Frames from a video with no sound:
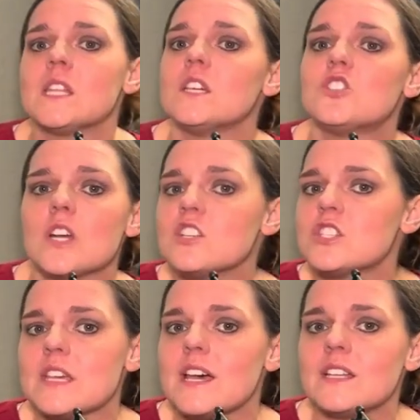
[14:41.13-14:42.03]
The judge
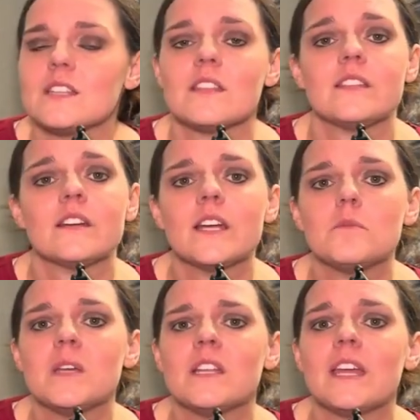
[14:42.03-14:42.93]
said that there
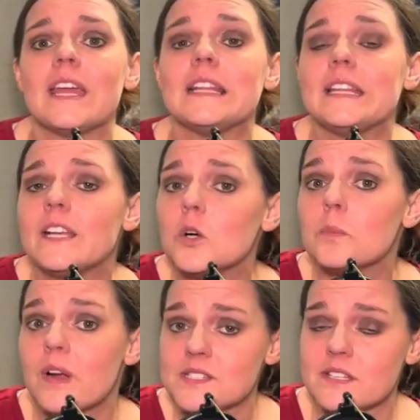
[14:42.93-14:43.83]
had been a legal
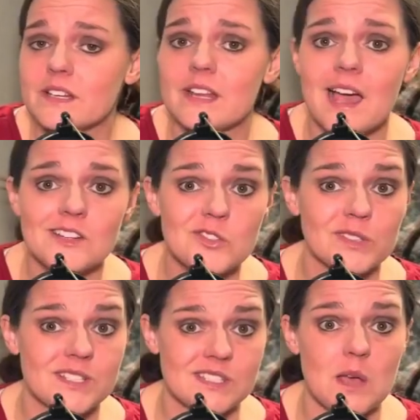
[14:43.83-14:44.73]
precedent
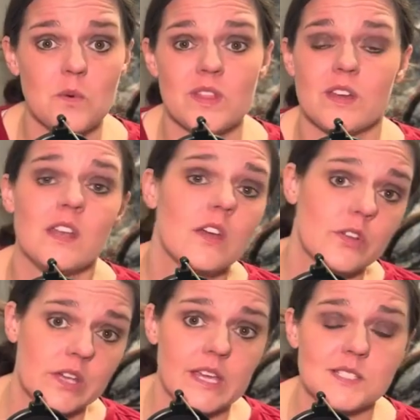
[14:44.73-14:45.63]
actually set with
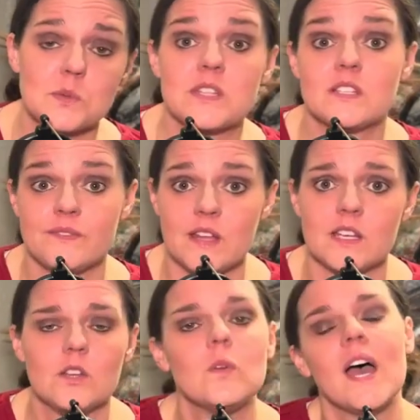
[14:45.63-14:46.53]
another case with a
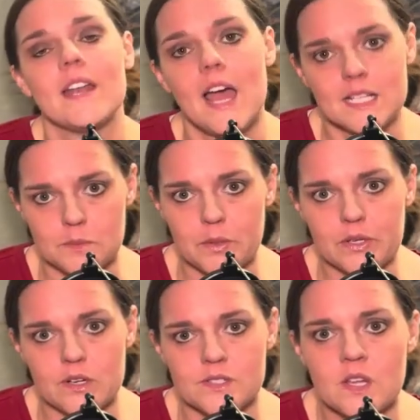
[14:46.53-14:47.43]
defendant who had
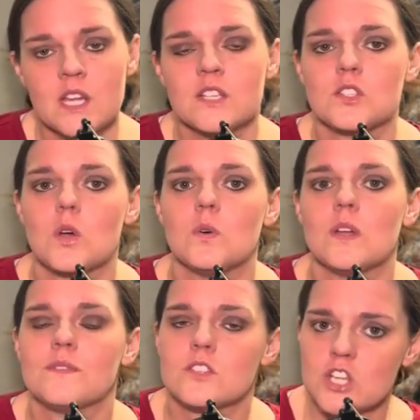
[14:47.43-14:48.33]
Asperger's. So
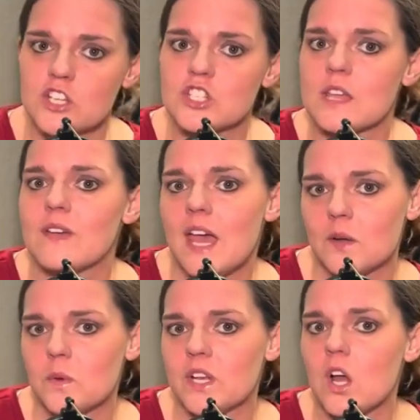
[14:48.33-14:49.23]
if the judge gave
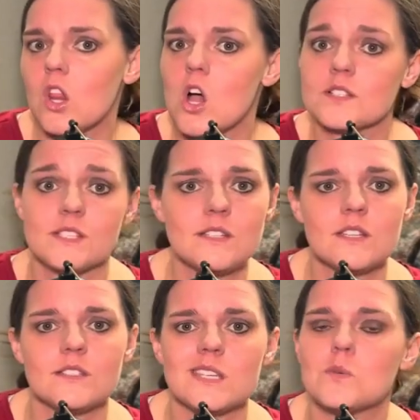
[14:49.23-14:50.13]
Edwin a long
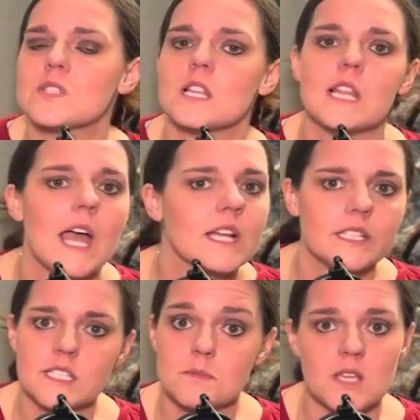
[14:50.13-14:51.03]
sentence, it was
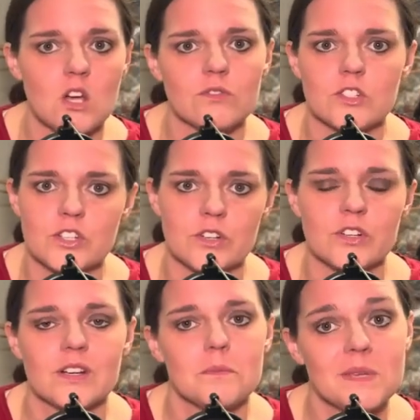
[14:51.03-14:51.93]
likely to be overturned
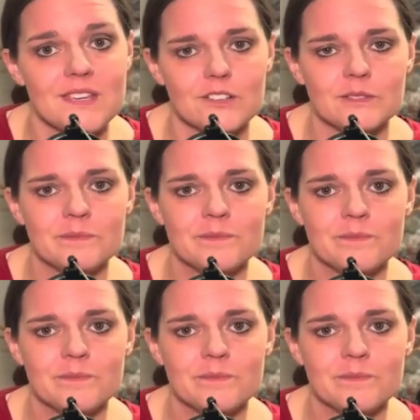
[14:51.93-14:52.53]
on appeal.